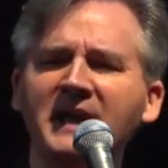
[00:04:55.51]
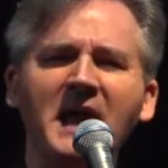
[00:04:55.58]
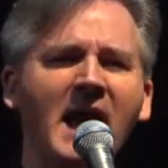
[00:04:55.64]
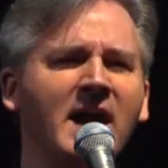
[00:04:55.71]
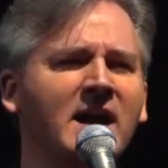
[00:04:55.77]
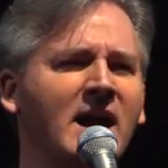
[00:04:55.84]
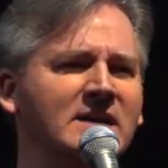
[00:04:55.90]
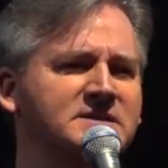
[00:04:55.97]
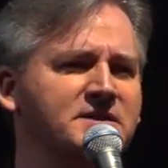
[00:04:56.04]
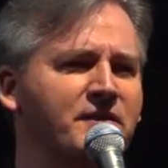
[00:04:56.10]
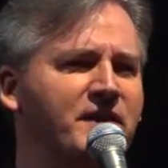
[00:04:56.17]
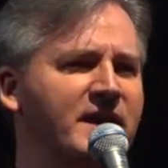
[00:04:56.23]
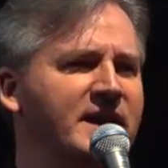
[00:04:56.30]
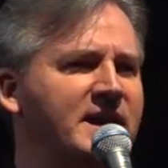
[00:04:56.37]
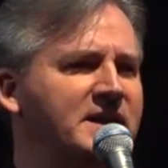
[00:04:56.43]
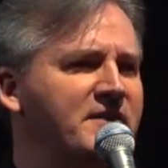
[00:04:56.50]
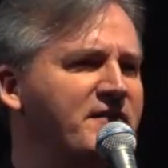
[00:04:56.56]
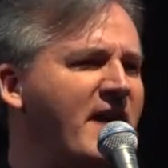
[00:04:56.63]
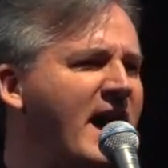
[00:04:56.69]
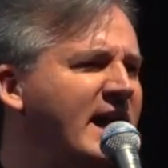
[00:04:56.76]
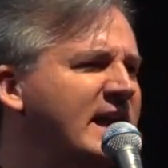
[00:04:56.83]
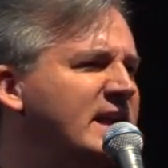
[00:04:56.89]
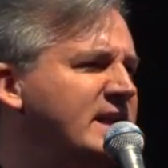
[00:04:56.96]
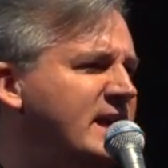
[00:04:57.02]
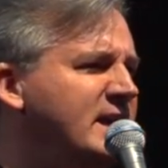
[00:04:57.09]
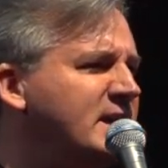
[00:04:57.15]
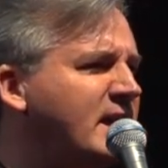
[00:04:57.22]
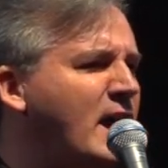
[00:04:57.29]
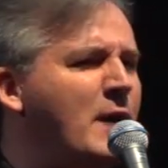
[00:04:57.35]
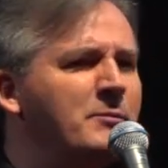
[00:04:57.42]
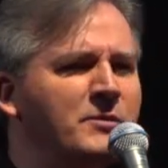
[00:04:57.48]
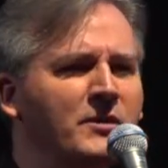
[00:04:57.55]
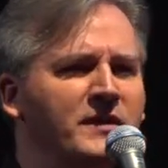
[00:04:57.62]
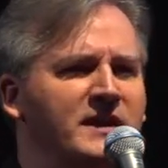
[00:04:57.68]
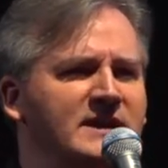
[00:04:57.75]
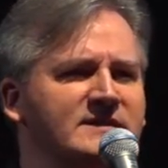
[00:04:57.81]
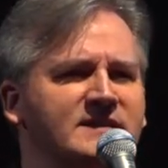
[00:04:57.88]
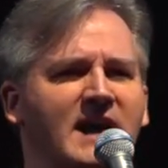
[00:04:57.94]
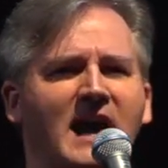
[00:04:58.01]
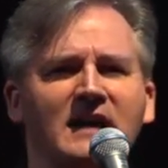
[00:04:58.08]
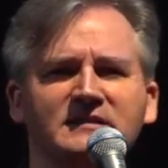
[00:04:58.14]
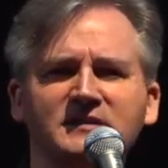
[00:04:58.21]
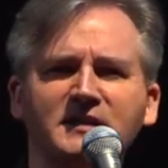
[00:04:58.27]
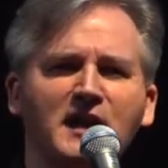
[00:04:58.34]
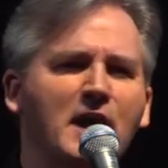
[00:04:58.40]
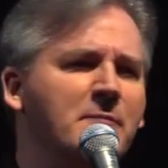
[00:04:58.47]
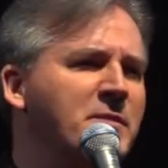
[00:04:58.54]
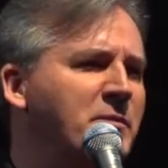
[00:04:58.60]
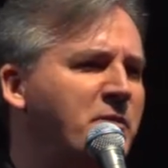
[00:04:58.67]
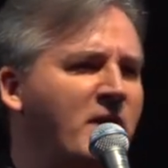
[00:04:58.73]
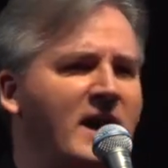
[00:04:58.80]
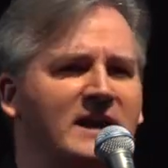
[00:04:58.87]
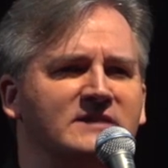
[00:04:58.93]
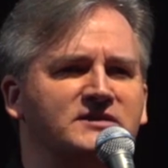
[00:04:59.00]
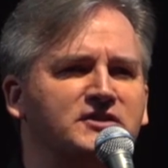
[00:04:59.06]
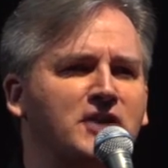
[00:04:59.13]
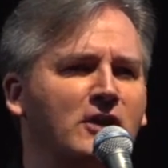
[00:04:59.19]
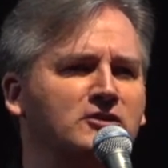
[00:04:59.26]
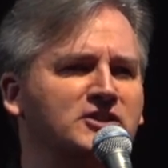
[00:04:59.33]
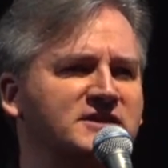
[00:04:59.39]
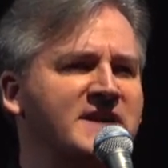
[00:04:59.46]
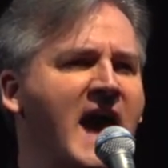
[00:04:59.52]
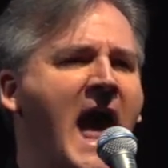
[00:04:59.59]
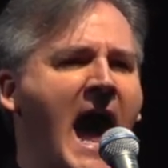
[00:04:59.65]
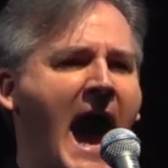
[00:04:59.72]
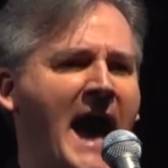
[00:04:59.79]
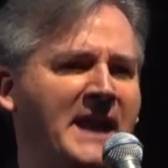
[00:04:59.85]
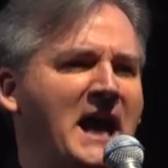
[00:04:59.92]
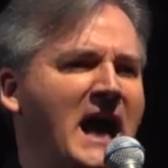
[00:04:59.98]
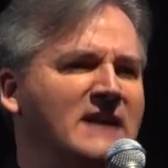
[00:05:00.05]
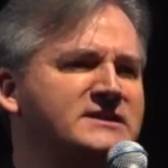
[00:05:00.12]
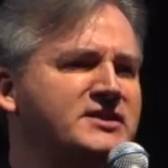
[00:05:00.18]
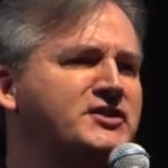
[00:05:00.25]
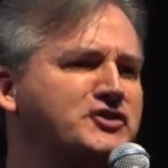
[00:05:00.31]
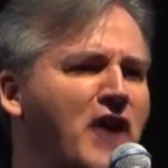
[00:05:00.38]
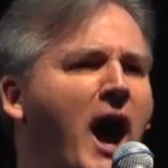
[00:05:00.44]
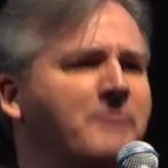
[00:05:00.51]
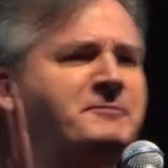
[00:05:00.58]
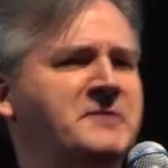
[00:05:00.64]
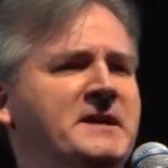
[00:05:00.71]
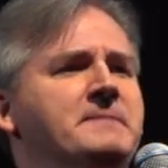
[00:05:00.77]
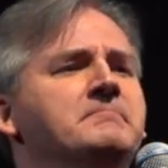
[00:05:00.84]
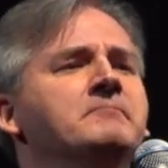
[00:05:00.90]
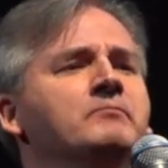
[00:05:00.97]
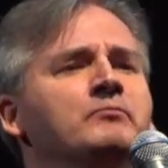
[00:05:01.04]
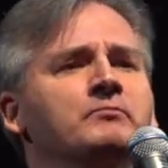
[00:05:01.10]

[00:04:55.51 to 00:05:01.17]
and I got to thinking, if I could get a couple of these guys to come and play at Sturgis, and I stopped him.